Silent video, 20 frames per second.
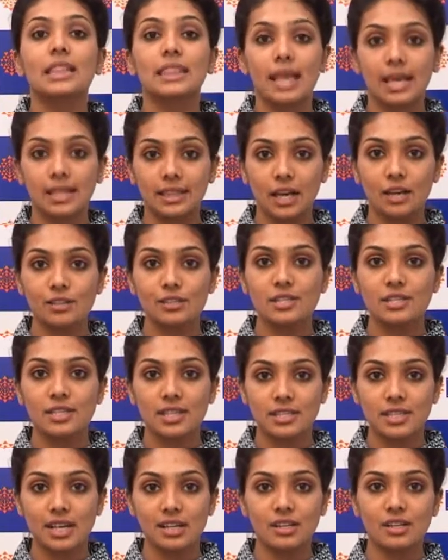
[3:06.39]

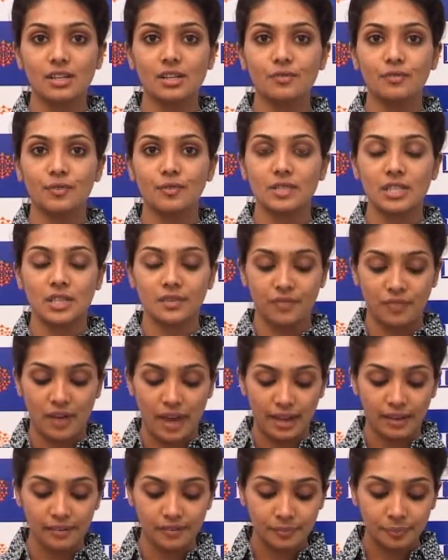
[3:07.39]

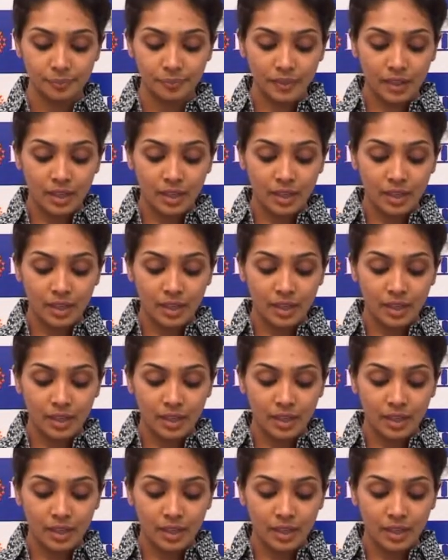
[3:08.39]
9655